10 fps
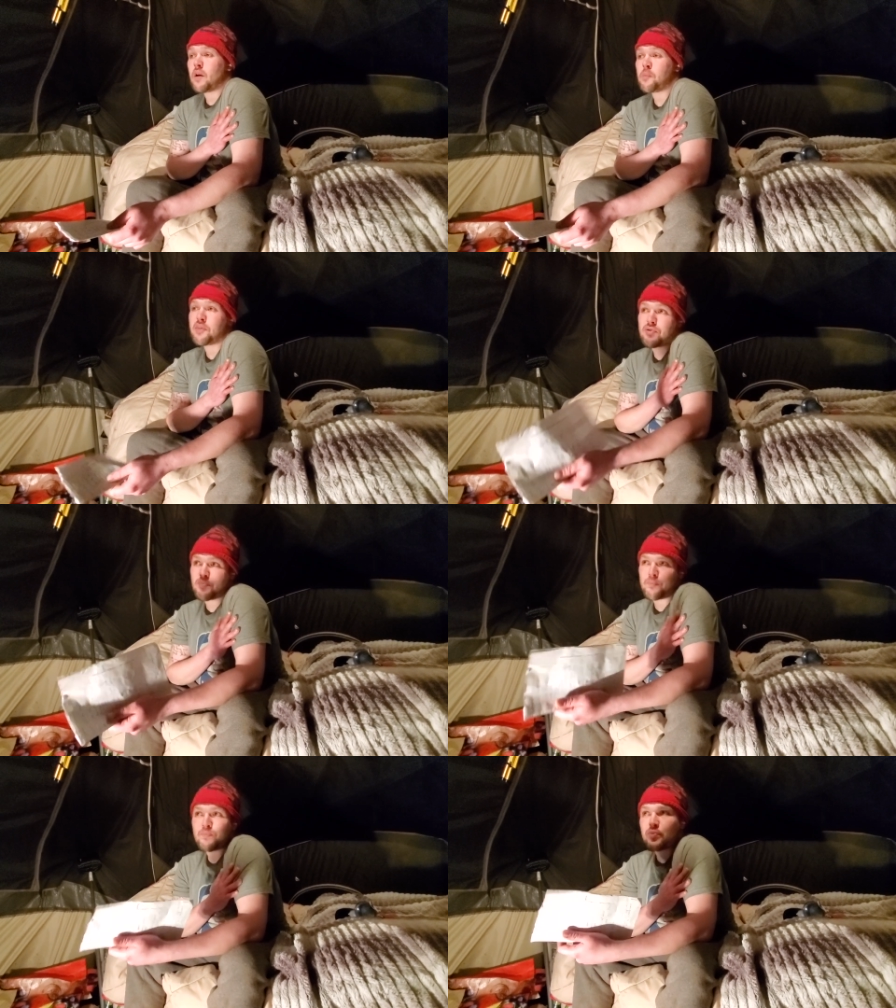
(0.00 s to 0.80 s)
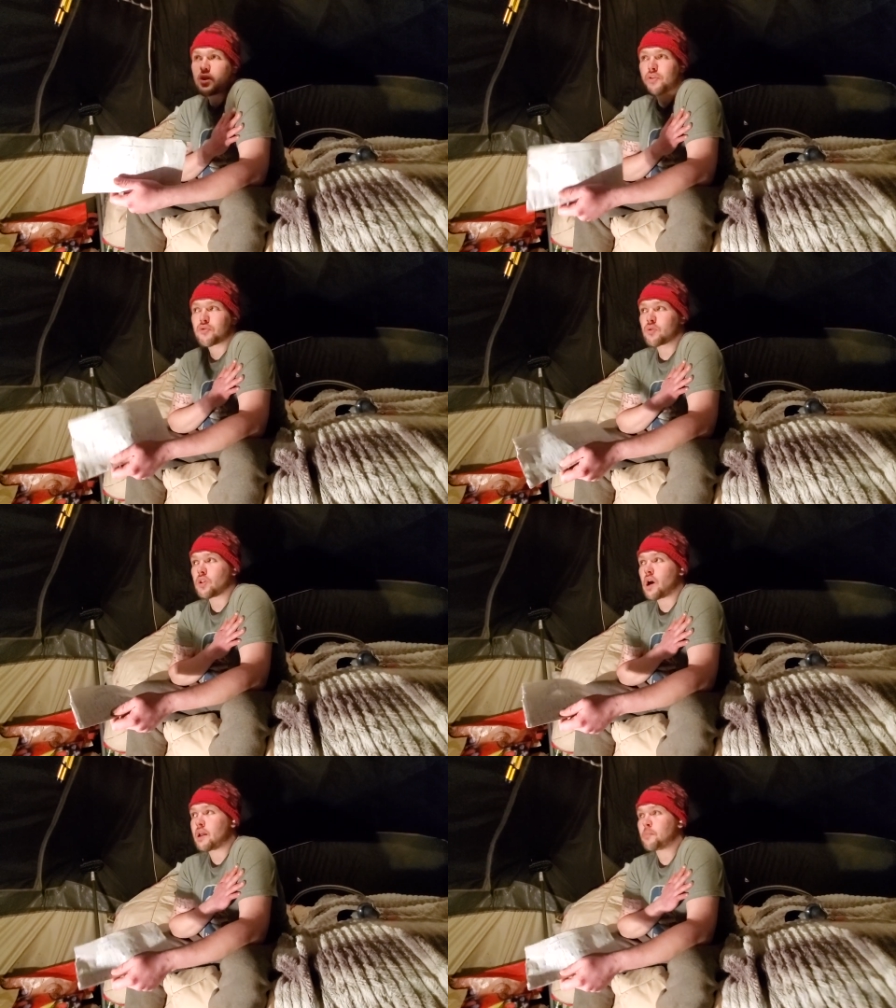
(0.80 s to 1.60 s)
I've been through a
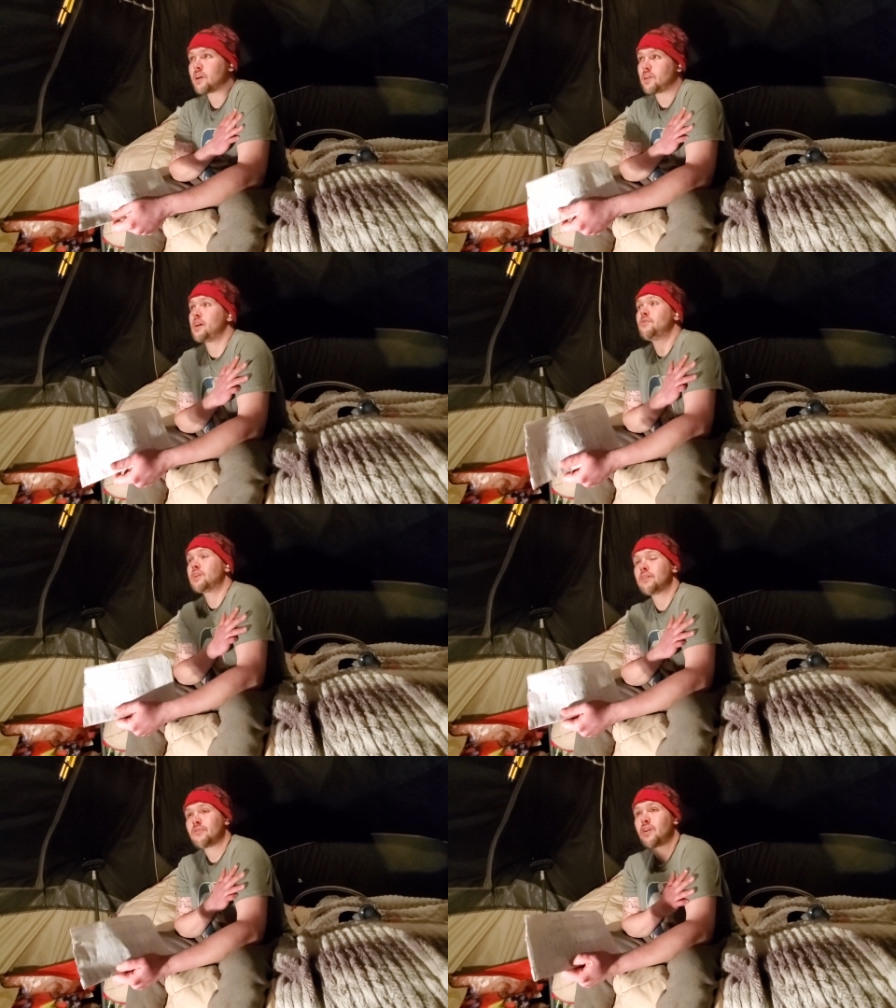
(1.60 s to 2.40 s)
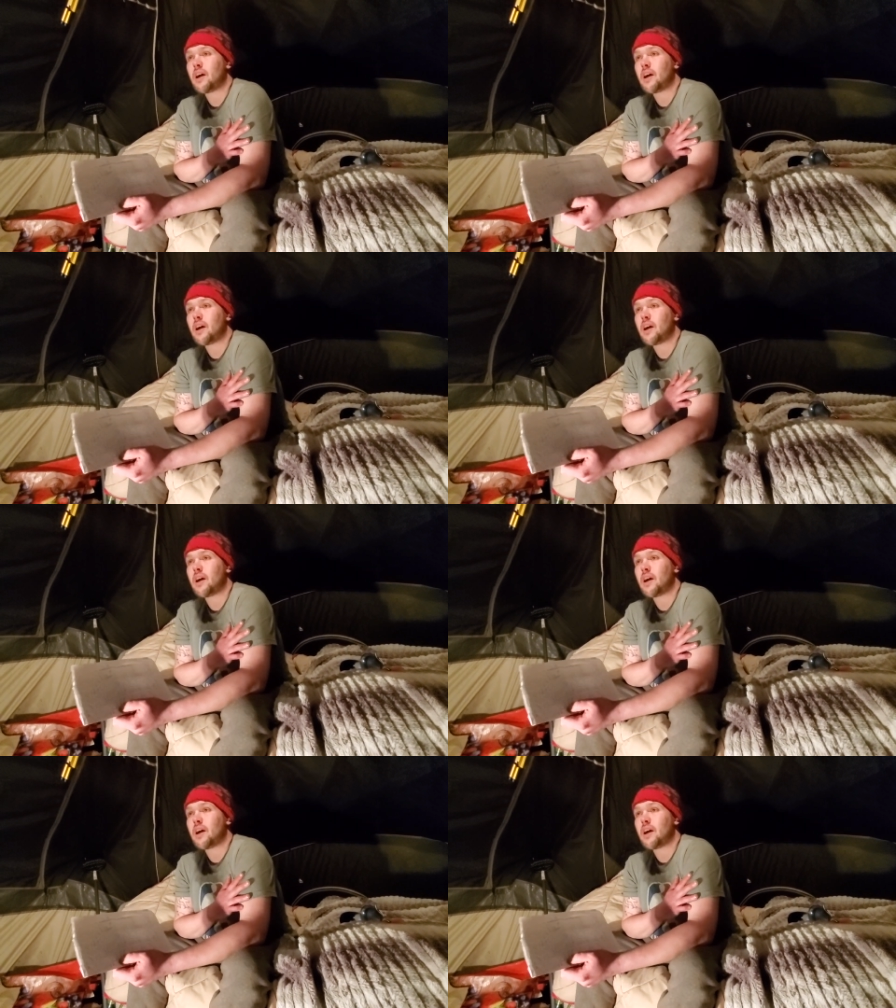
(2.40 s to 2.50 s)
lot in my life, and I've,